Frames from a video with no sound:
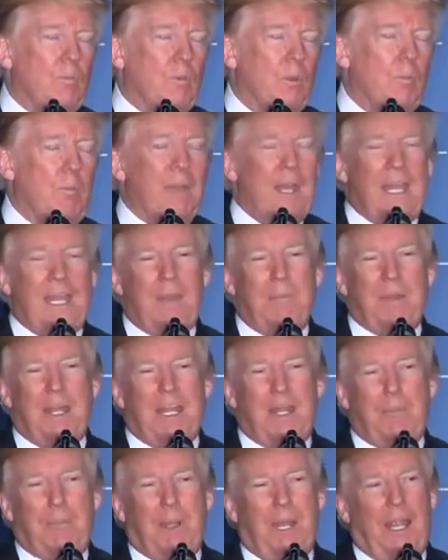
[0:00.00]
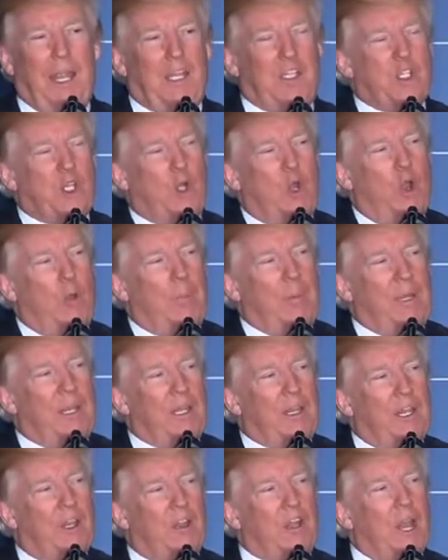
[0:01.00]
Many plants are
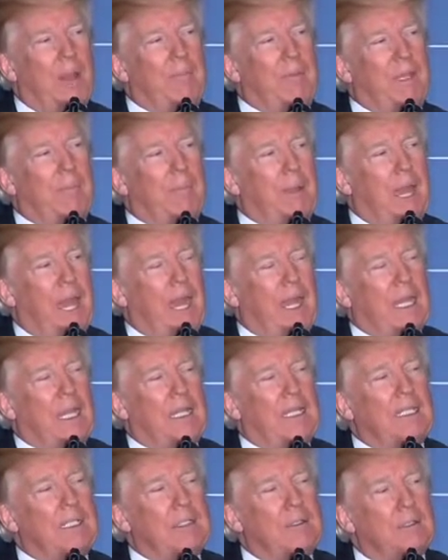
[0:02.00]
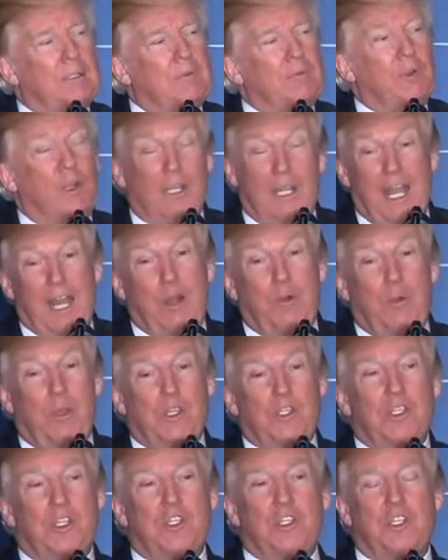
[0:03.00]
opening. They're coming back. For a lot of
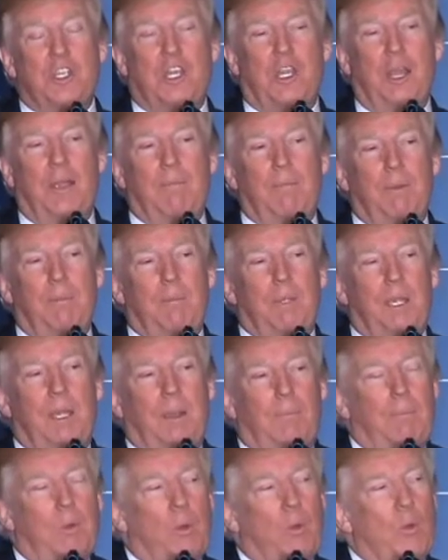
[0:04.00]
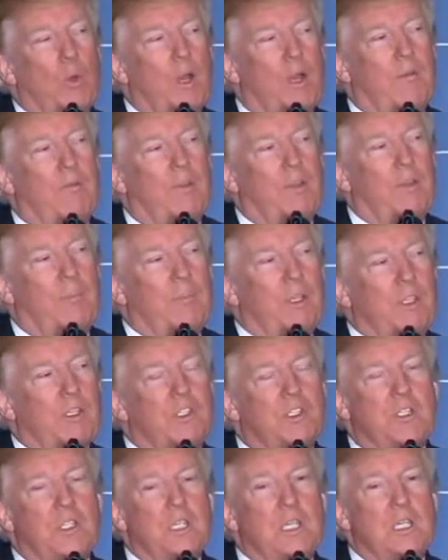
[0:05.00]
reasons they're coming back, but one of them
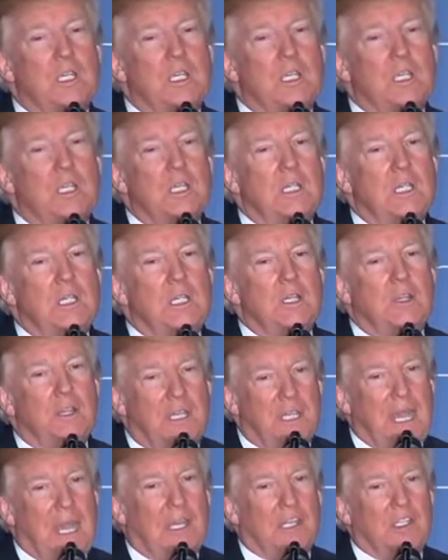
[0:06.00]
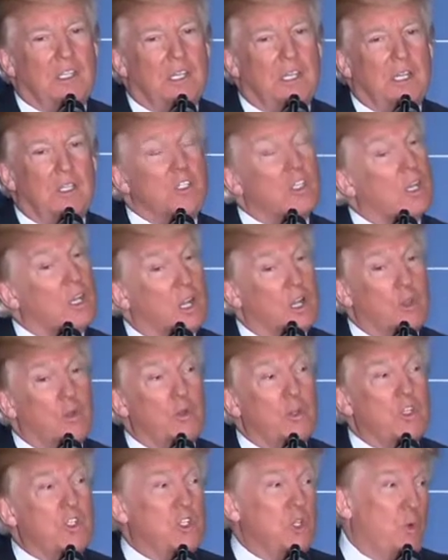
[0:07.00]
is the tax cuts.
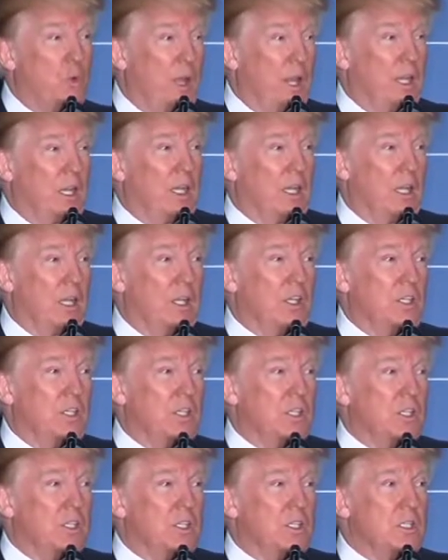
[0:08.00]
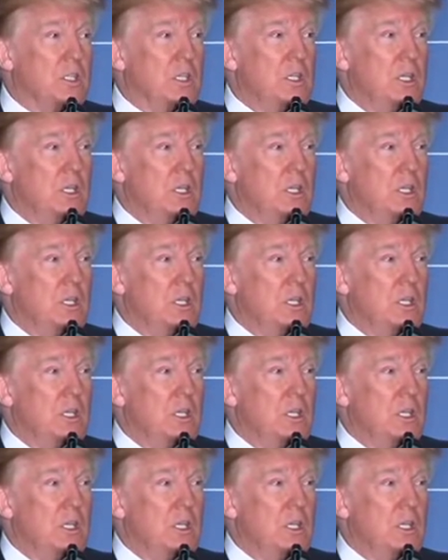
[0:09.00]
Another is the regulations.